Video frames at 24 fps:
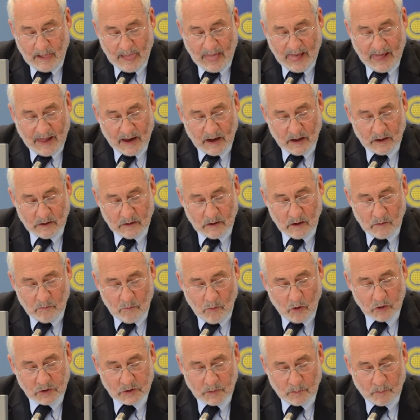And
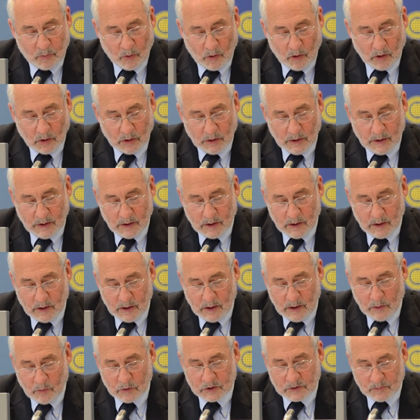most importantly,
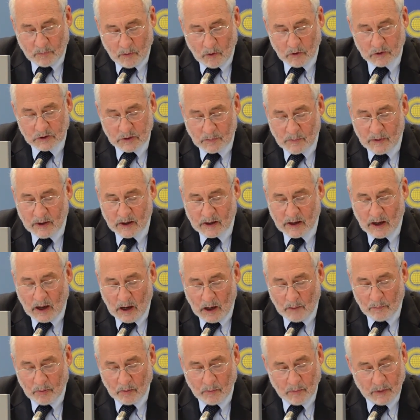it was supposed to be a
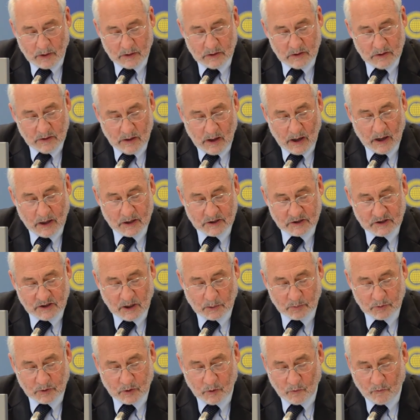complement, not a
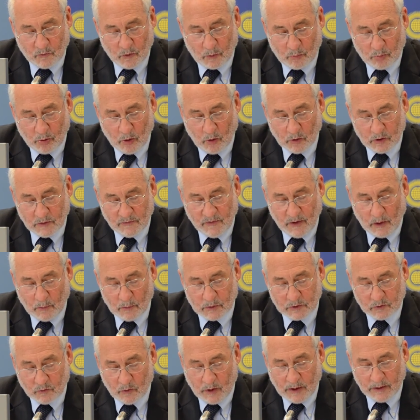substitute for
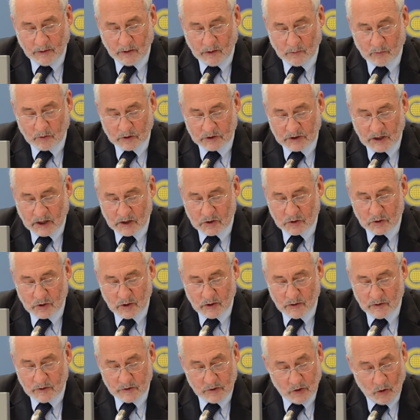pro-development trade liberalization
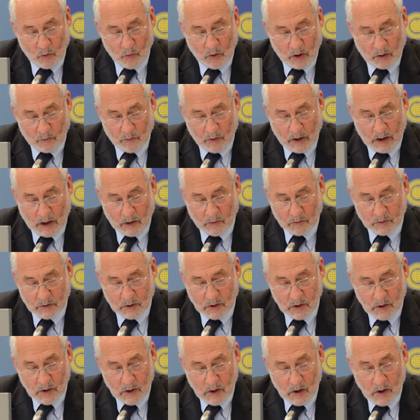in the Doha Round,
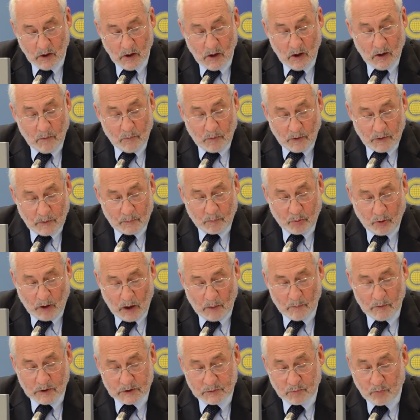but the
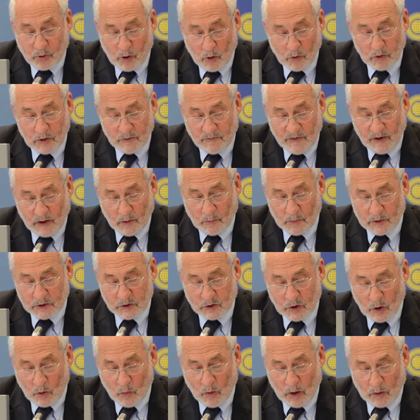promised pro-development
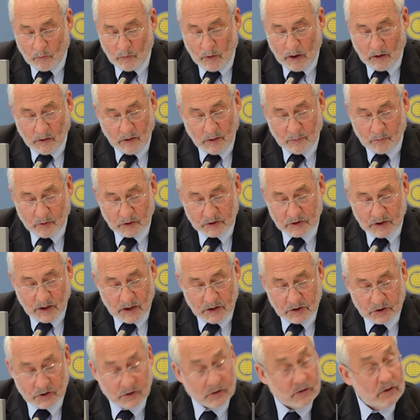Doha Round
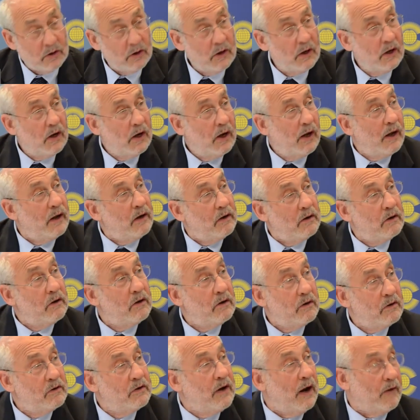liberalization
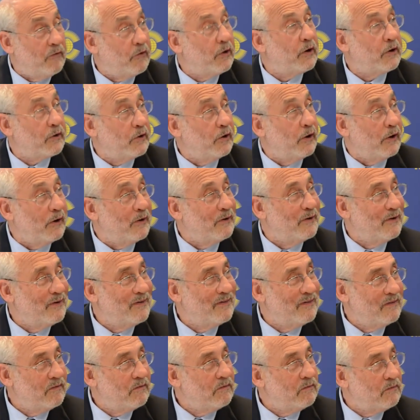never occurred,
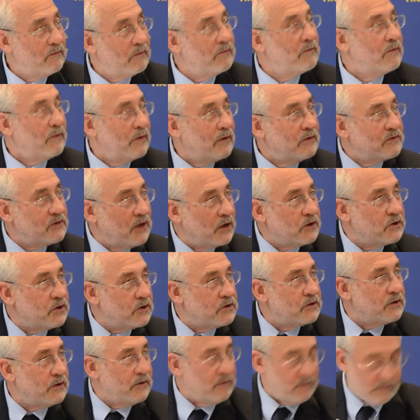such
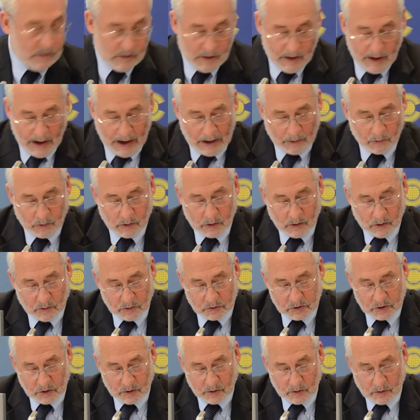as in
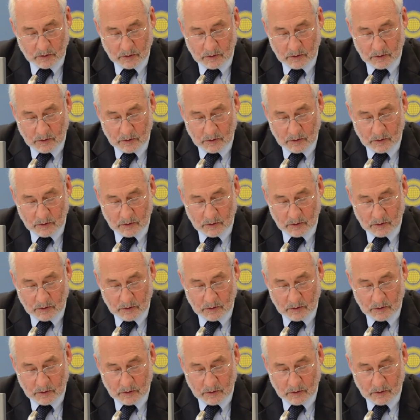agriculture.